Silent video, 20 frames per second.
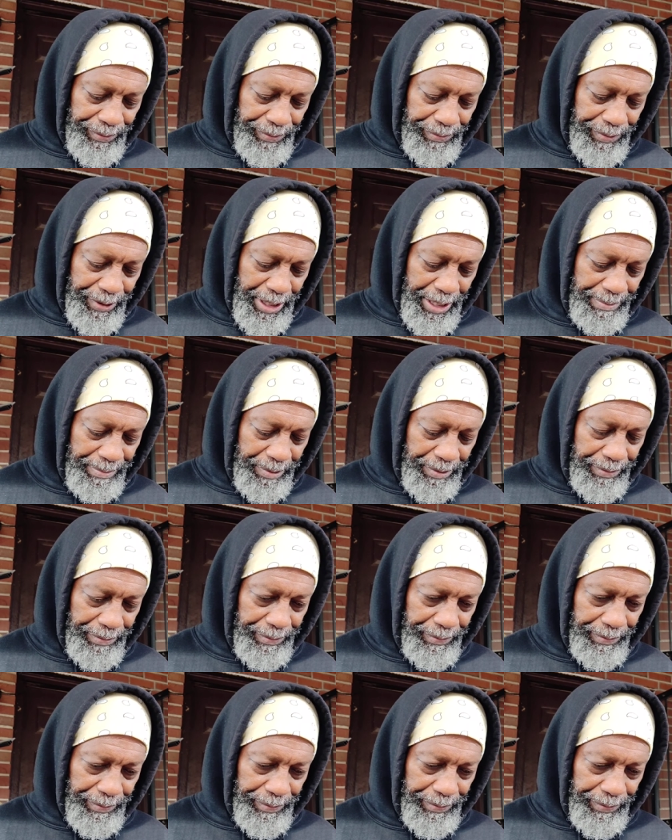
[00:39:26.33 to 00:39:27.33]
What happened?
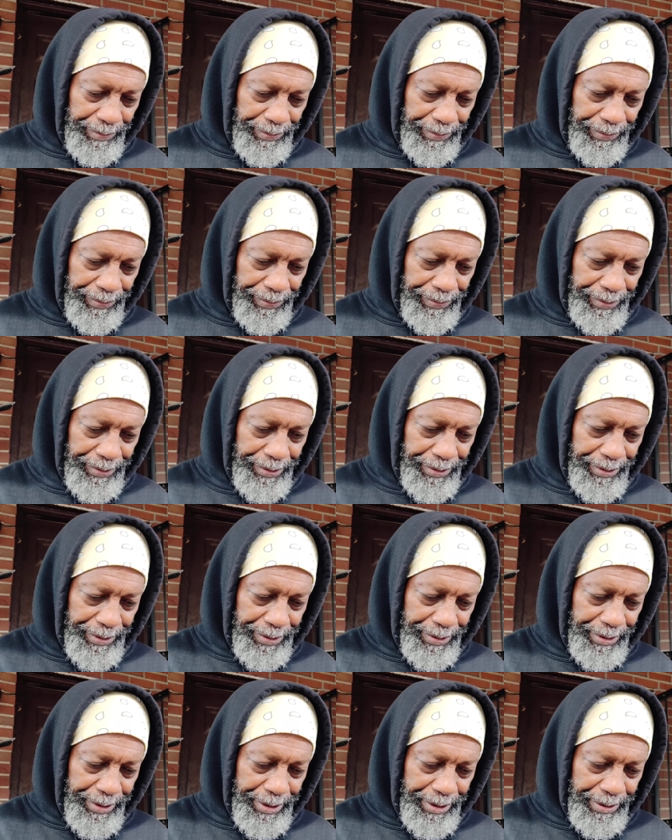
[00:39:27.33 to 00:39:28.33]

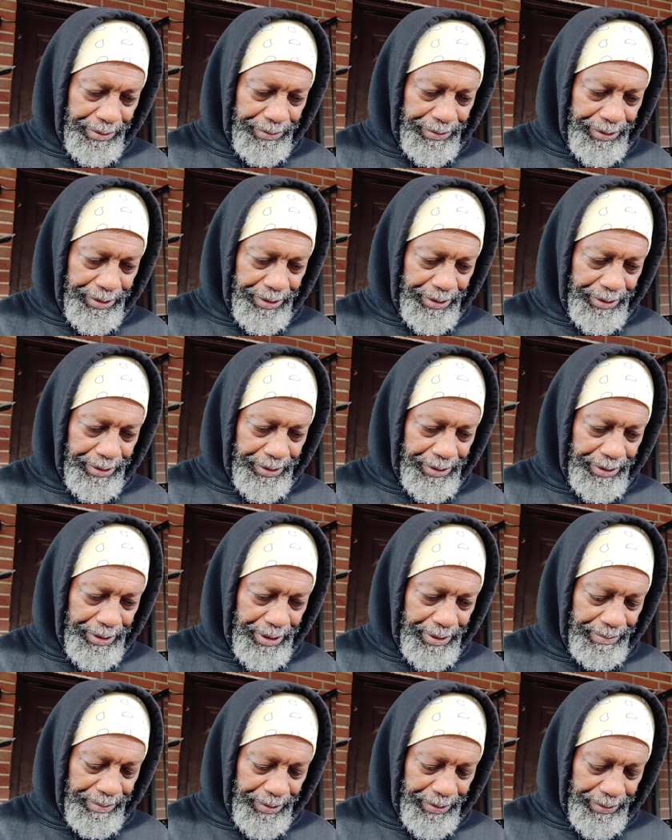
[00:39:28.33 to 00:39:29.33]
I don't see anything
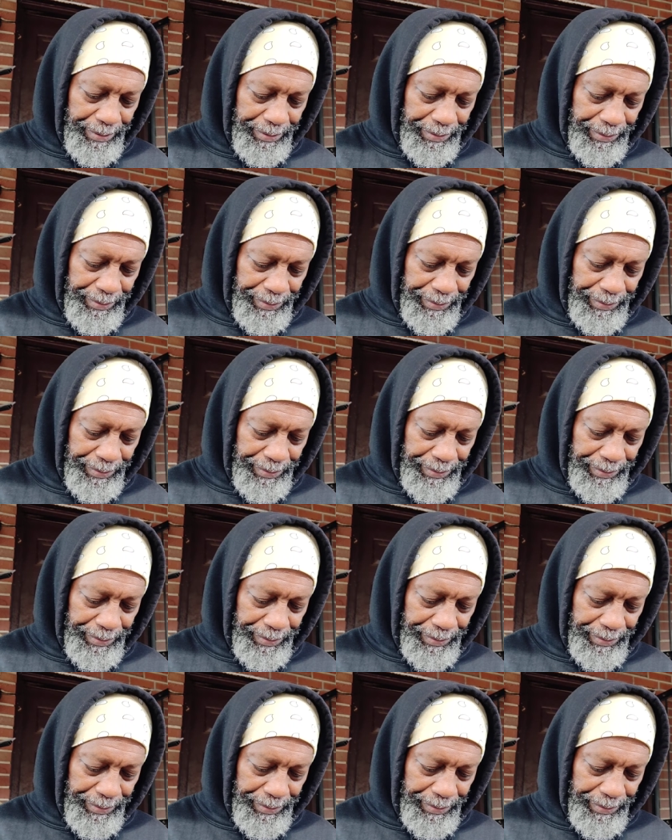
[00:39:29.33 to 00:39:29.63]
happening.